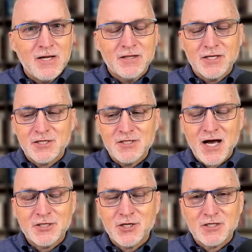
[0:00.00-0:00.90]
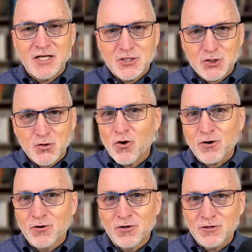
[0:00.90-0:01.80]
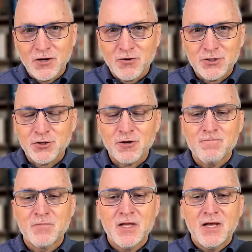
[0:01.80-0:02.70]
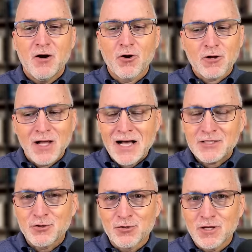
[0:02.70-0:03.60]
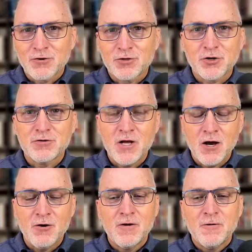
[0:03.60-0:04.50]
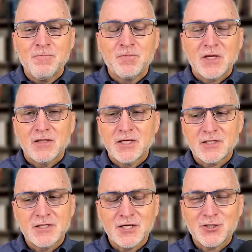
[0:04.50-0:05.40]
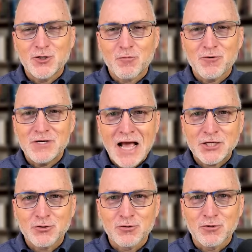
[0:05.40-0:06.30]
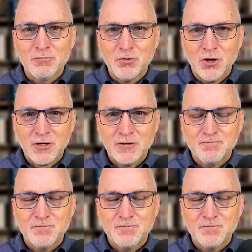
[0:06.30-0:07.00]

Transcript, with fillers: This is not just historical literature or classical literature. No, this is a supernatural book.